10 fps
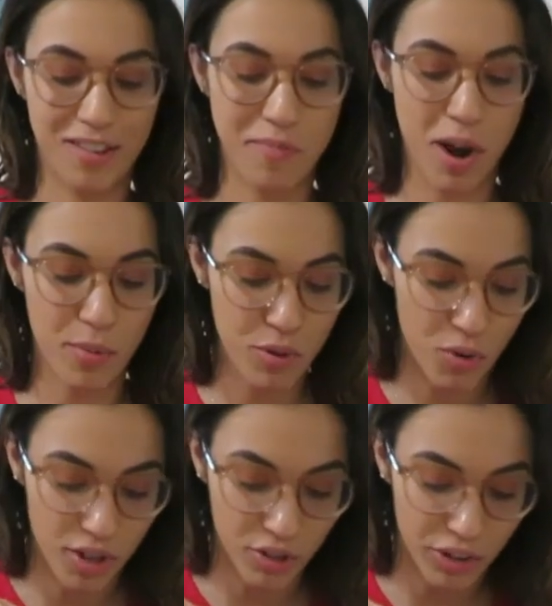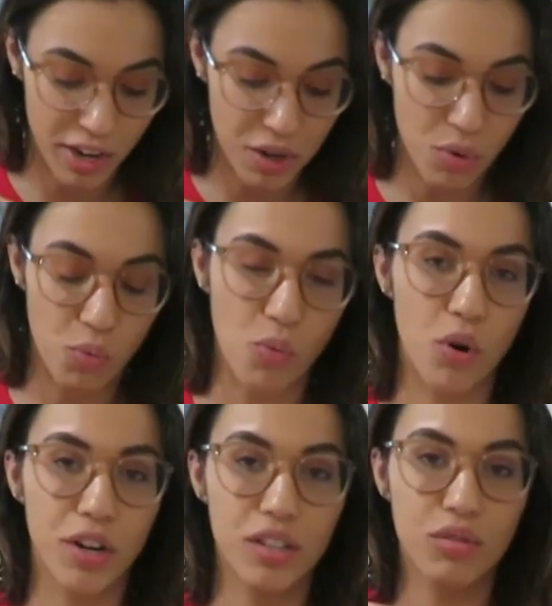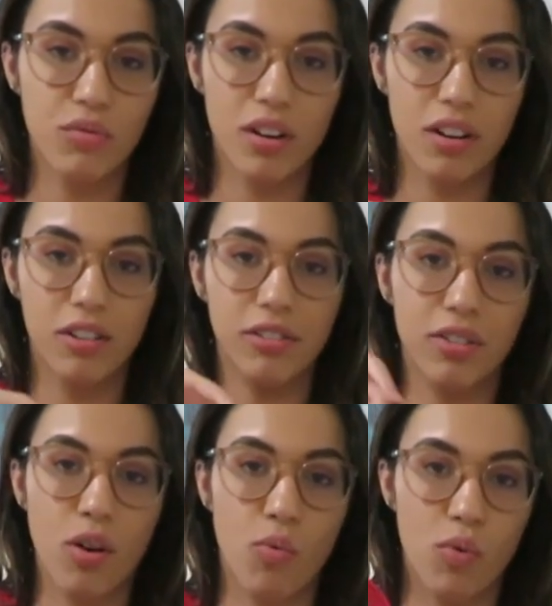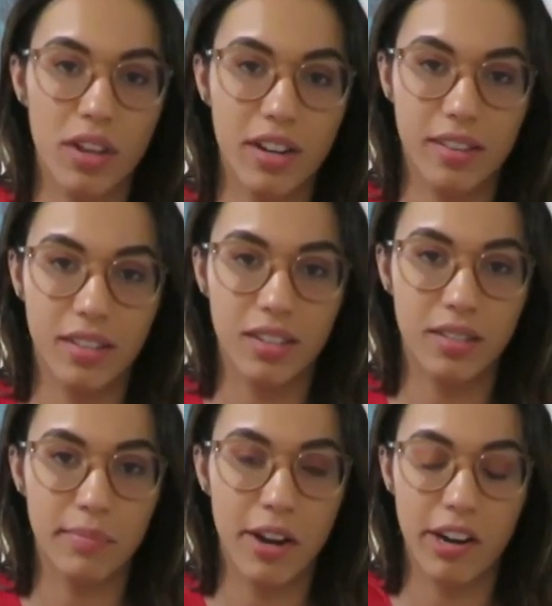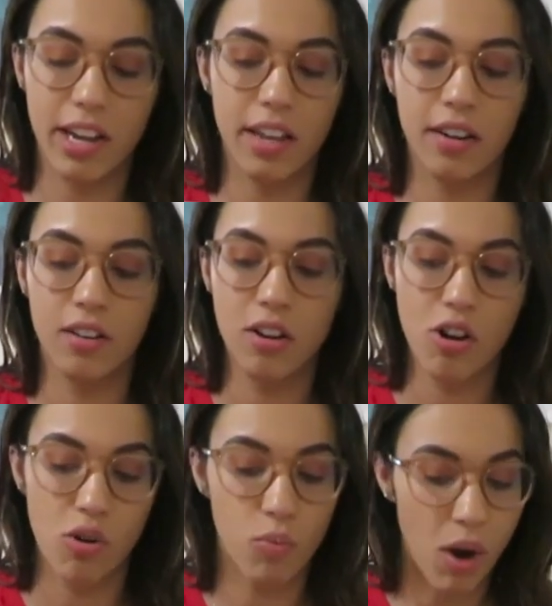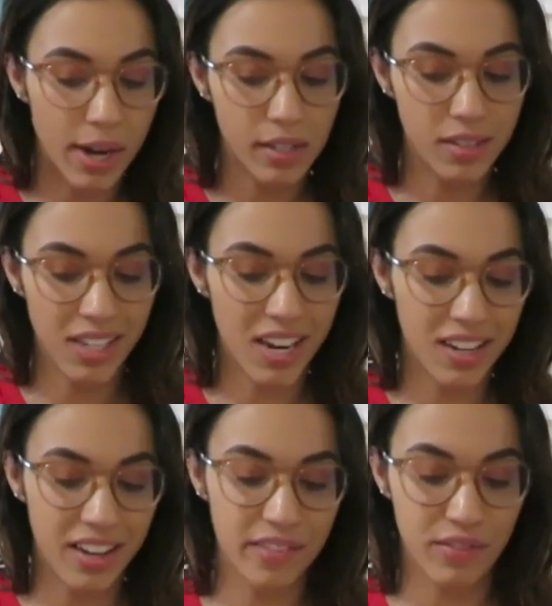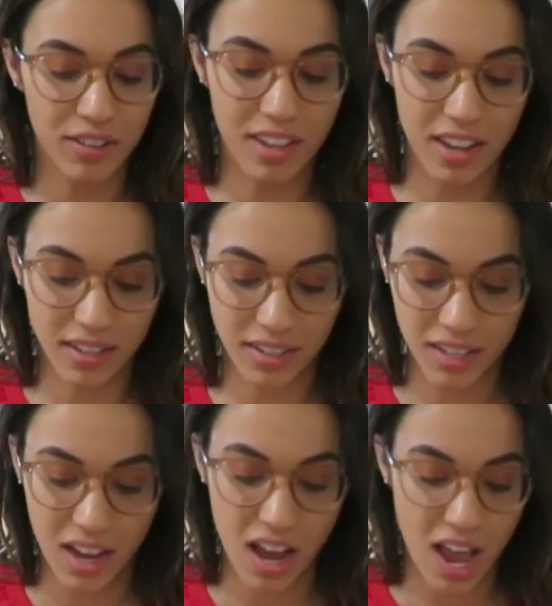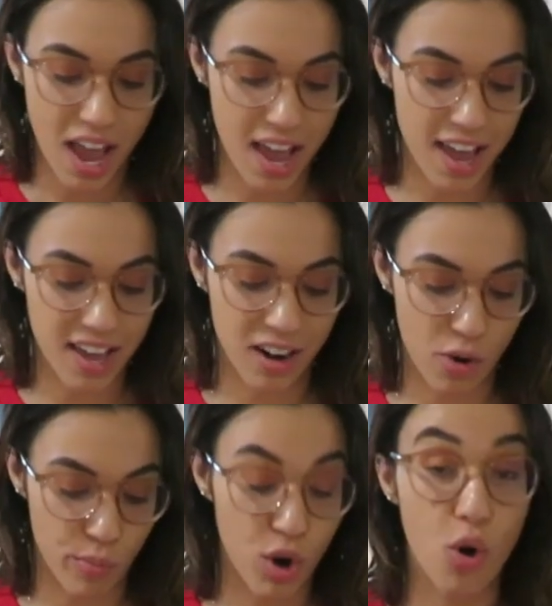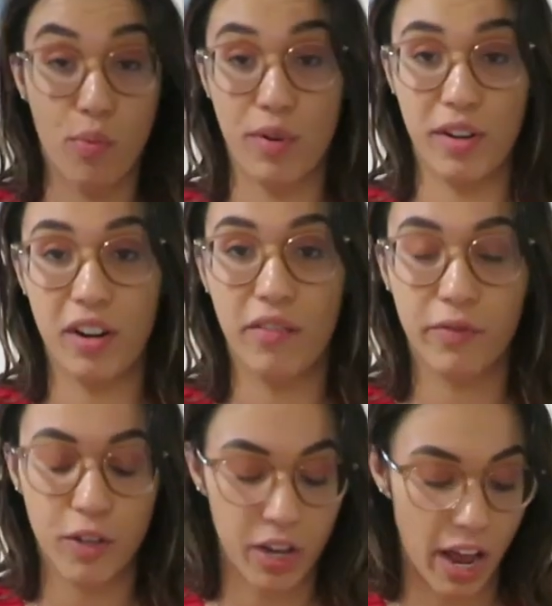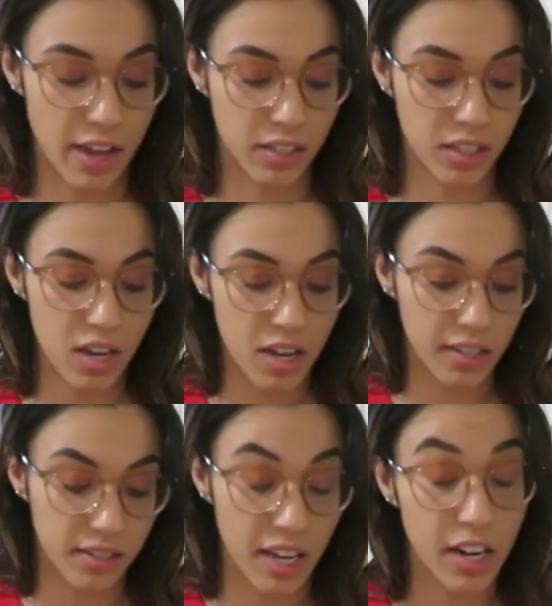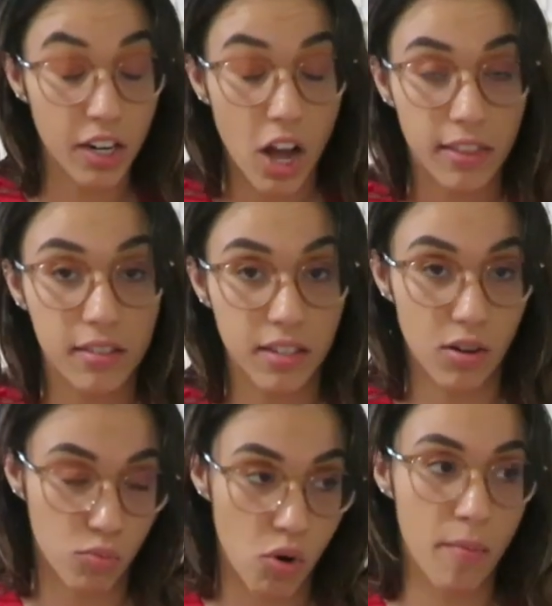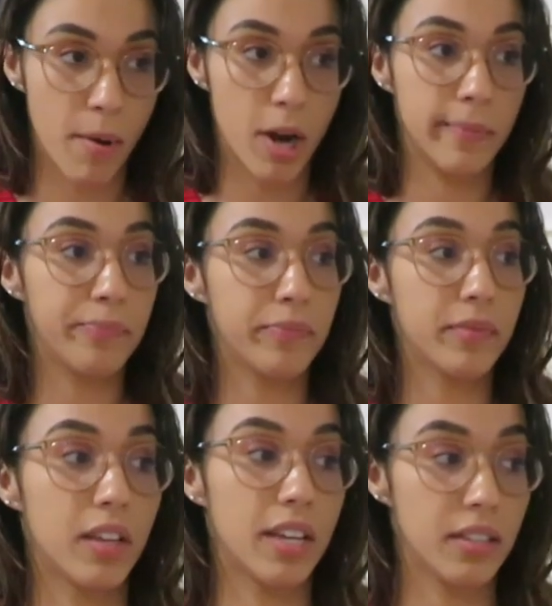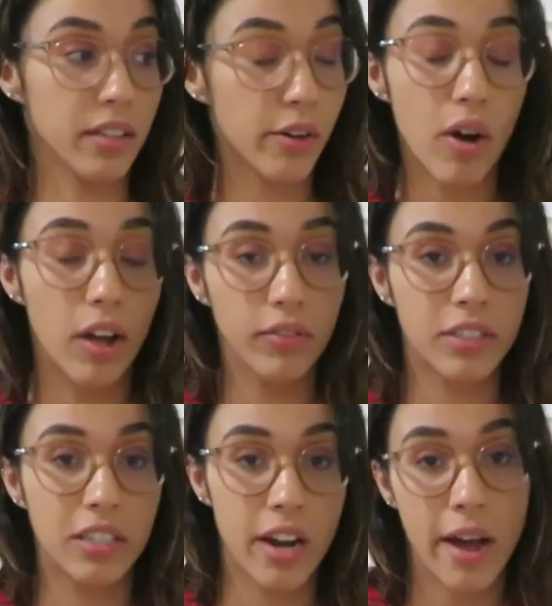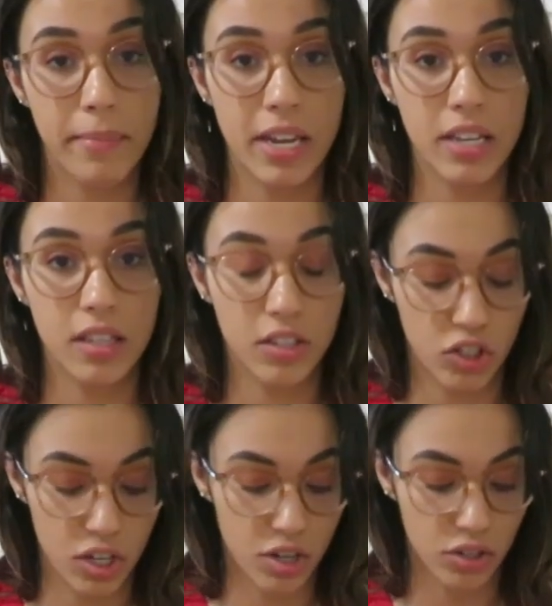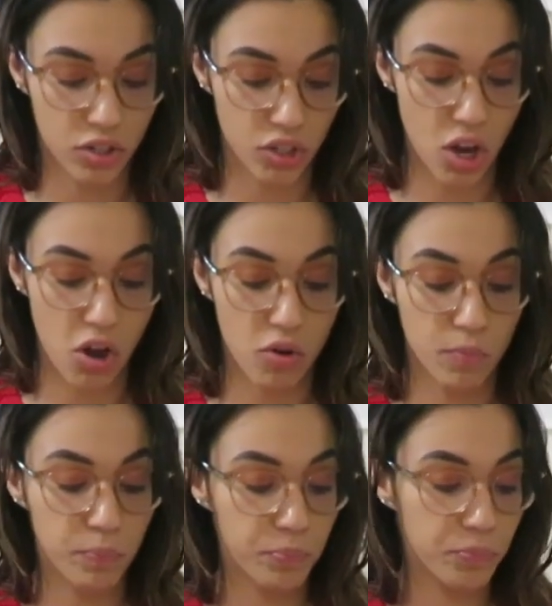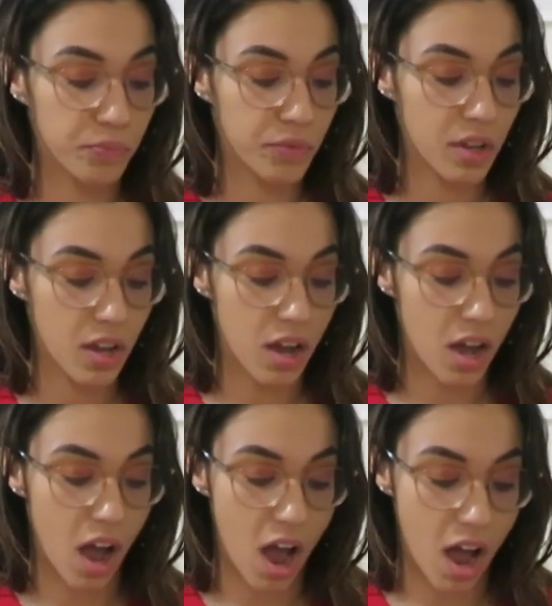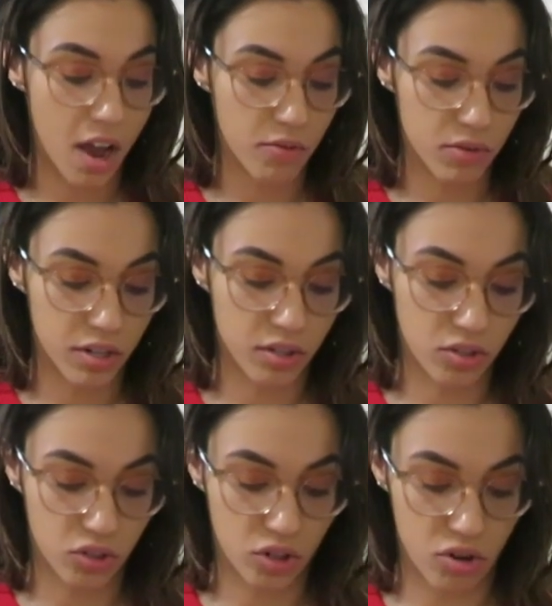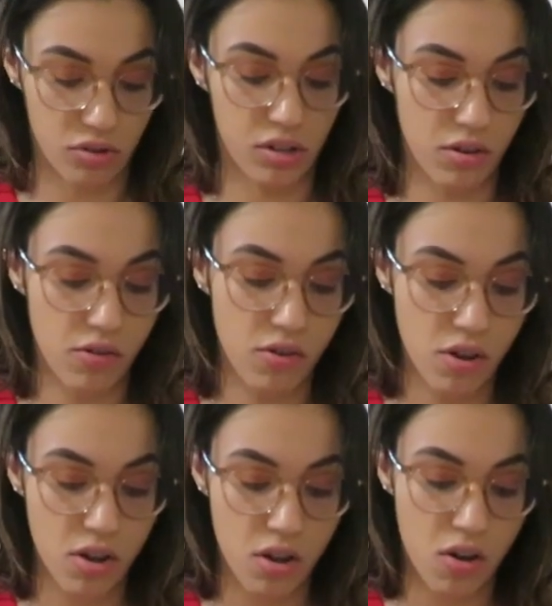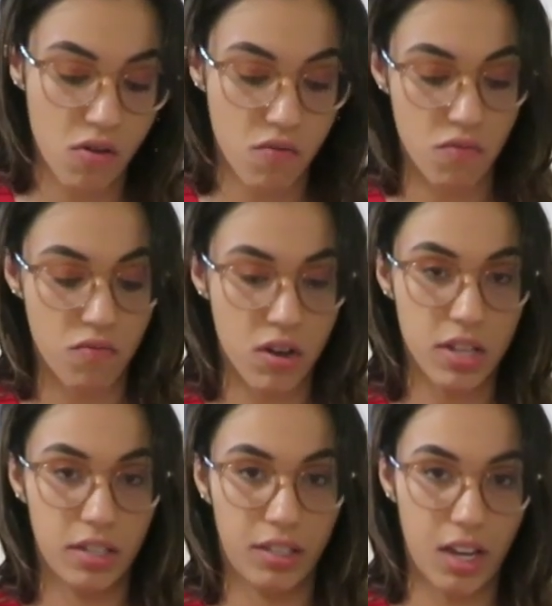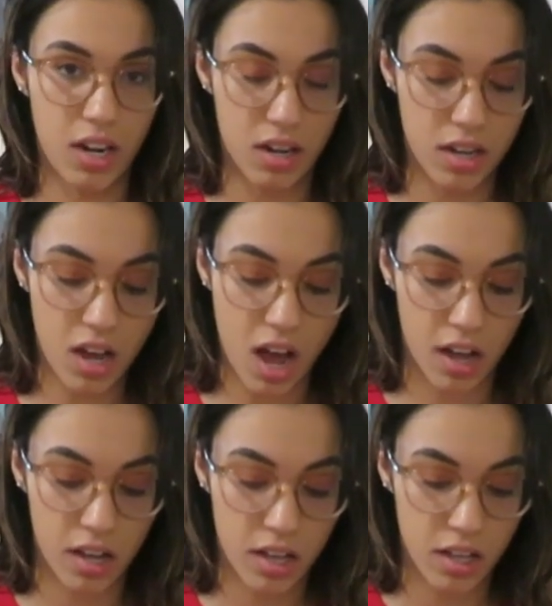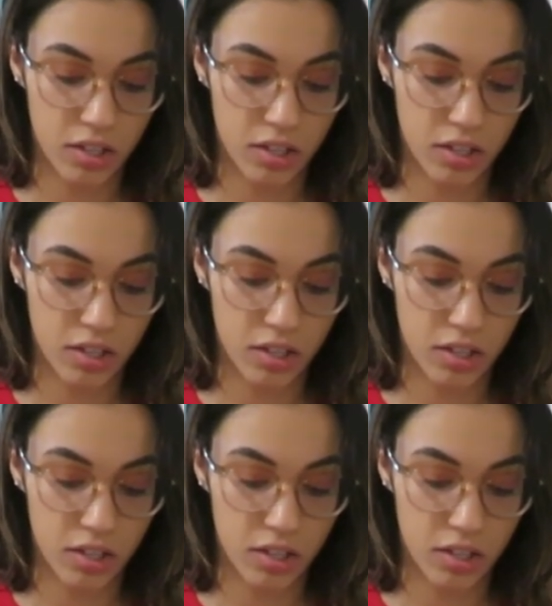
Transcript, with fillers: You're probably wondering, what in the world? What is this, MaryAnn? Why did Santa give you this? And I'm going to open it up for you guys. Santa got this at Walmart. His little elves did not make it this year. So I wanted to show you what Santa got.